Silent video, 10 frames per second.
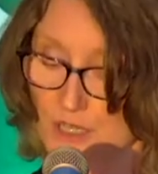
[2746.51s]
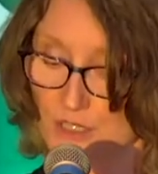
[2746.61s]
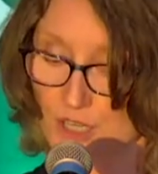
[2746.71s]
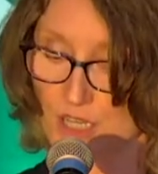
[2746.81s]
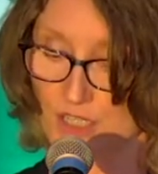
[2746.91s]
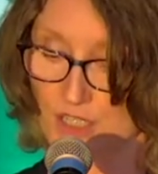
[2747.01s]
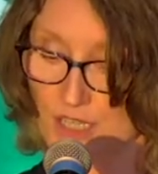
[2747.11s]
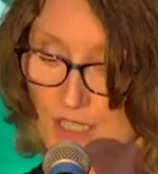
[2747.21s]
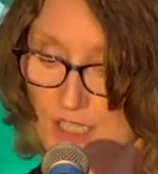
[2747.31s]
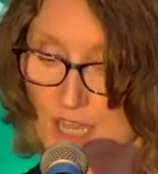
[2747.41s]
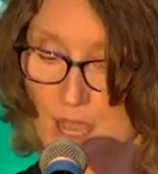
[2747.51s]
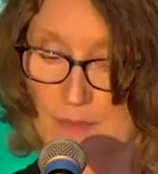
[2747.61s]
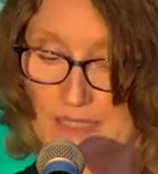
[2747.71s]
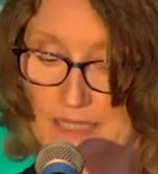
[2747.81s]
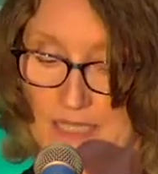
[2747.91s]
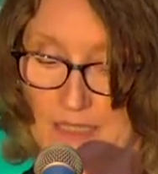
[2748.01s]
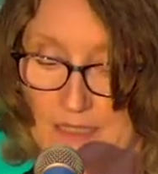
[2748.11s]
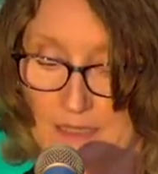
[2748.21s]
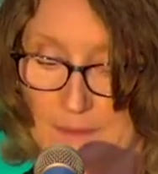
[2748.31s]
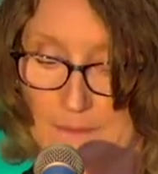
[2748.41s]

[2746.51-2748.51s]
just such a time as this.